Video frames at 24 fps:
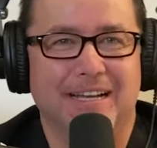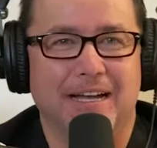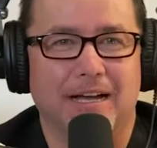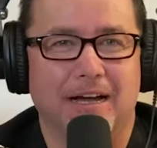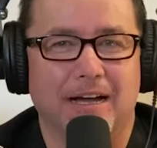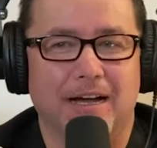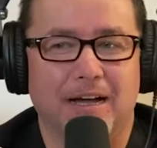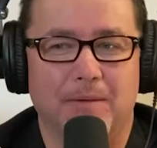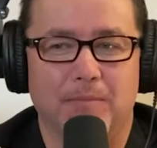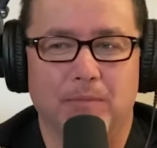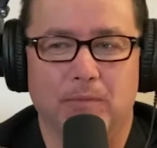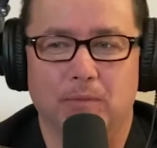
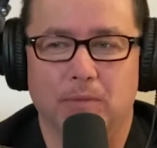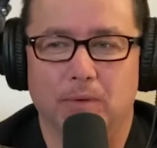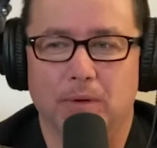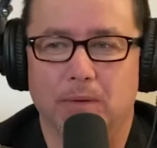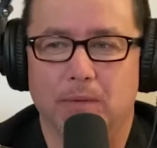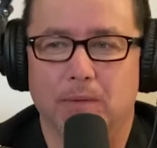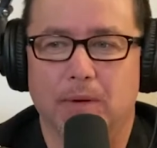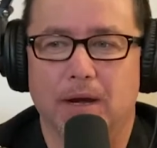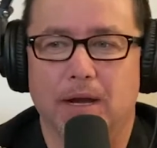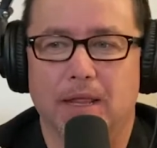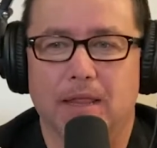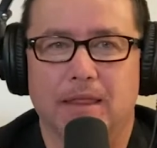We
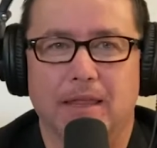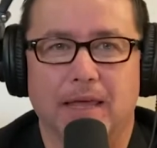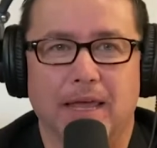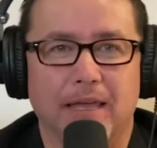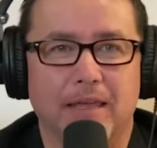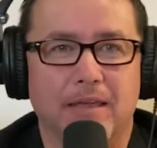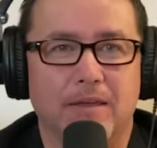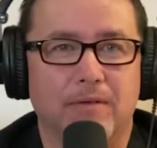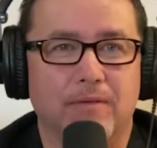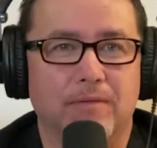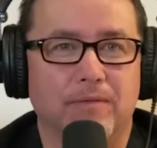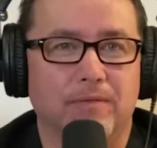want to
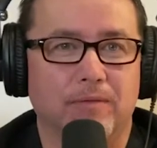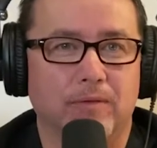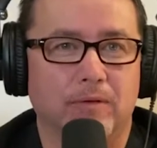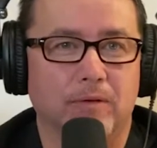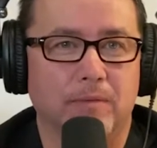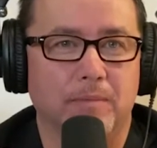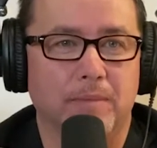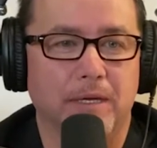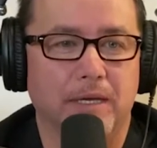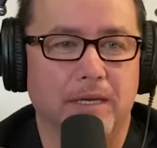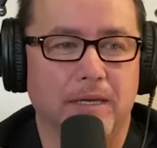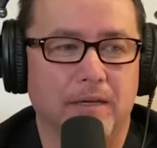thank you for
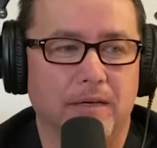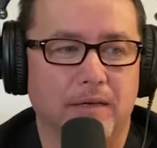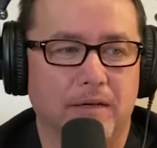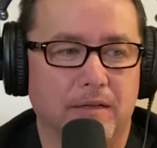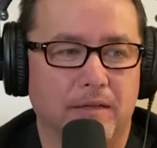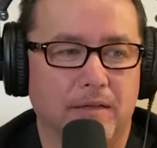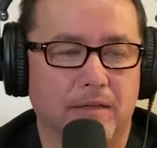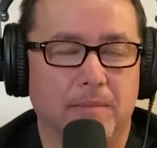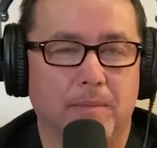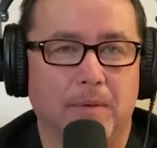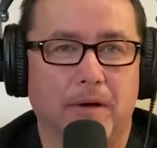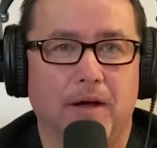being
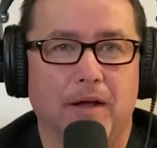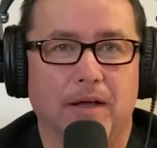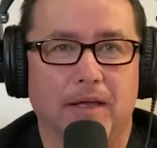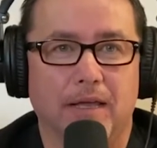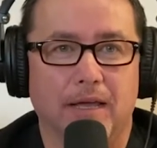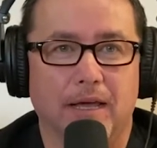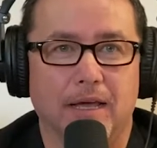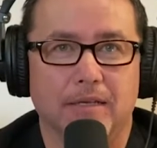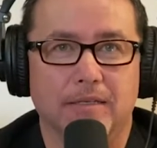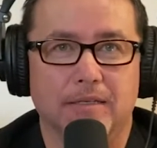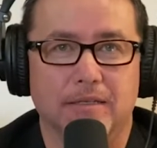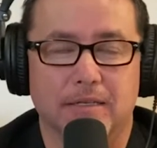on the
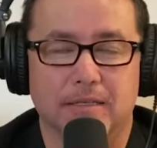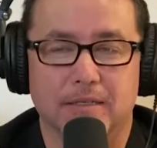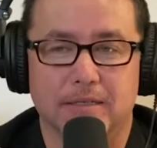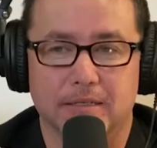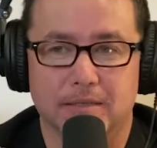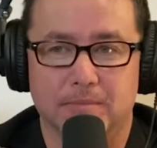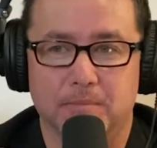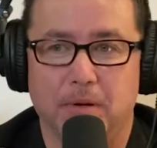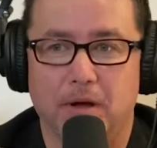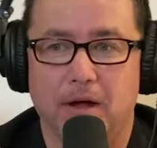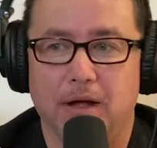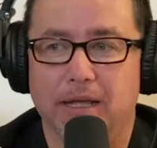podcast. This
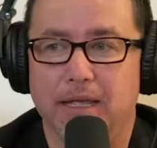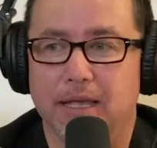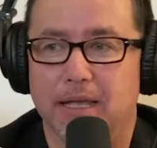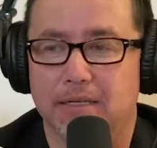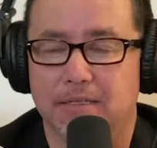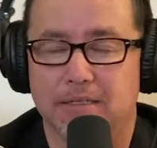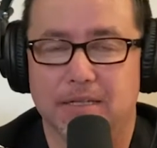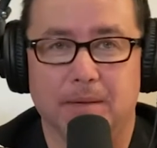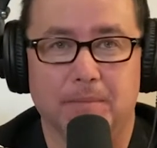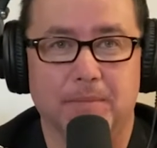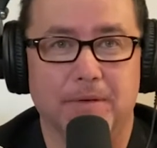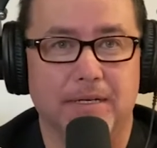is
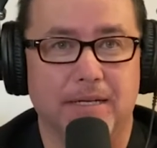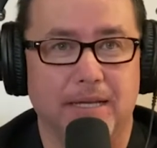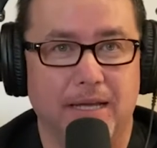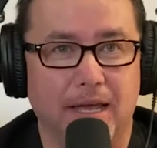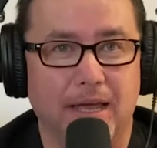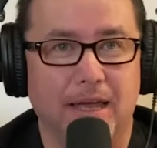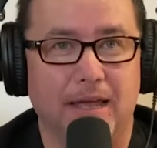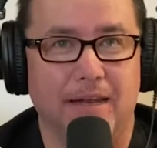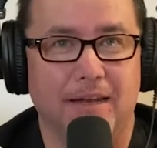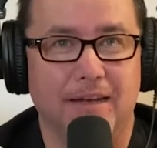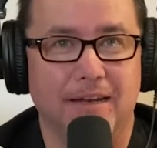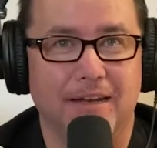podcast number
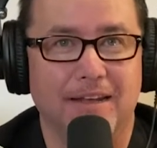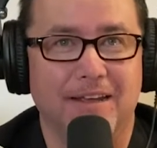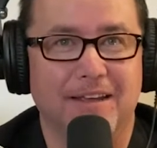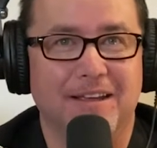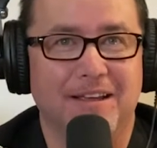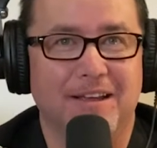10.